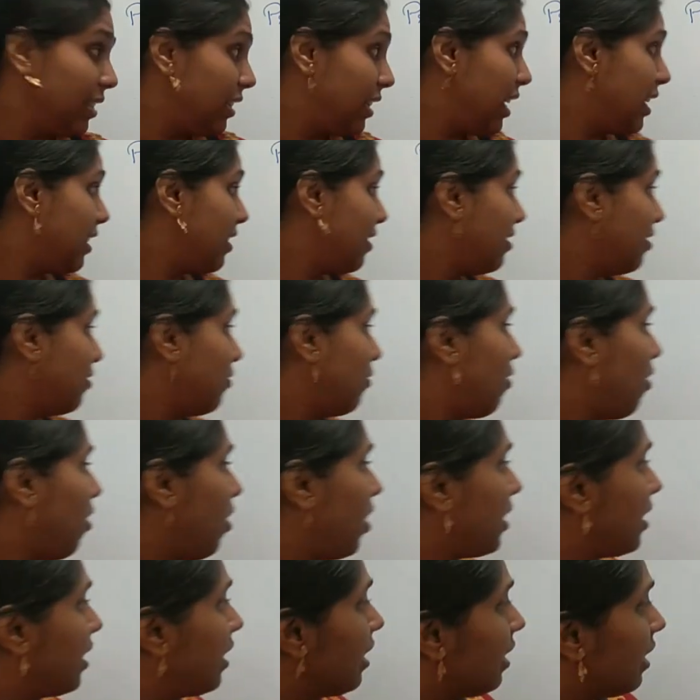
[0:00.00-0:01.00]
That is
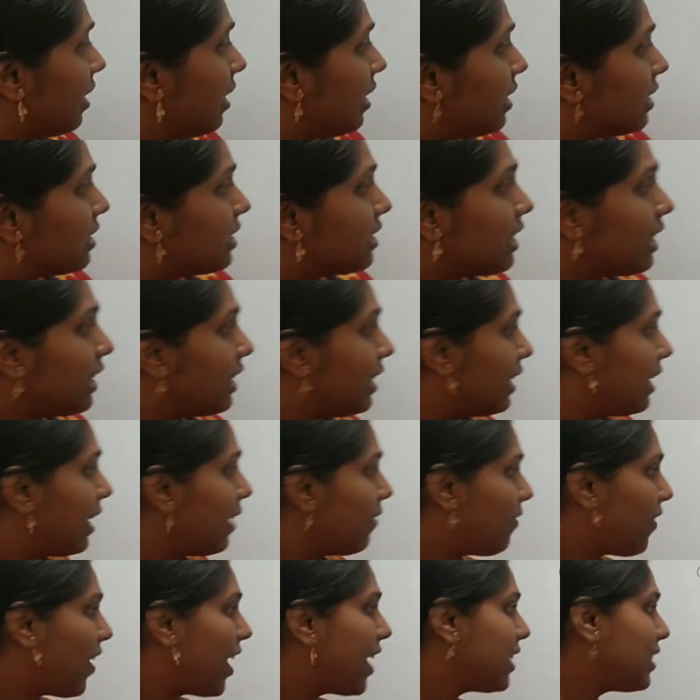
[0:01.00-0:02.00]
what
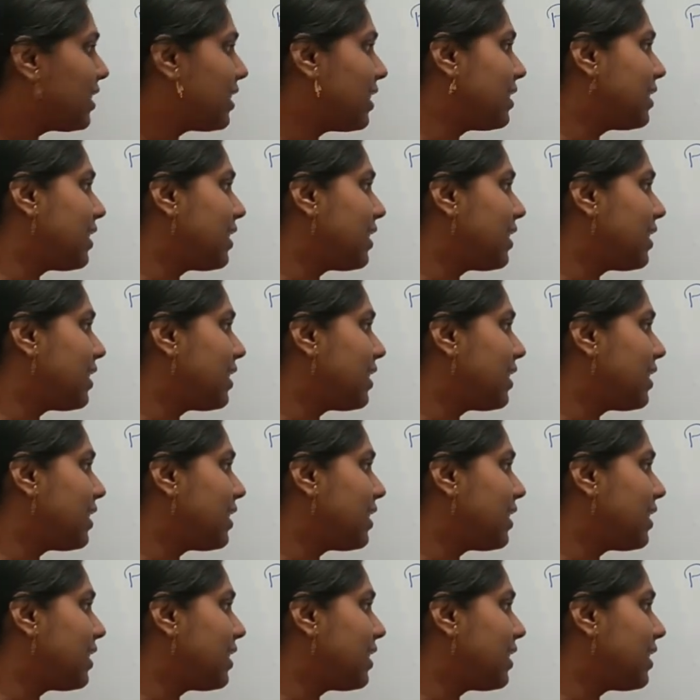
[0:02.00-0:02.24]
signifies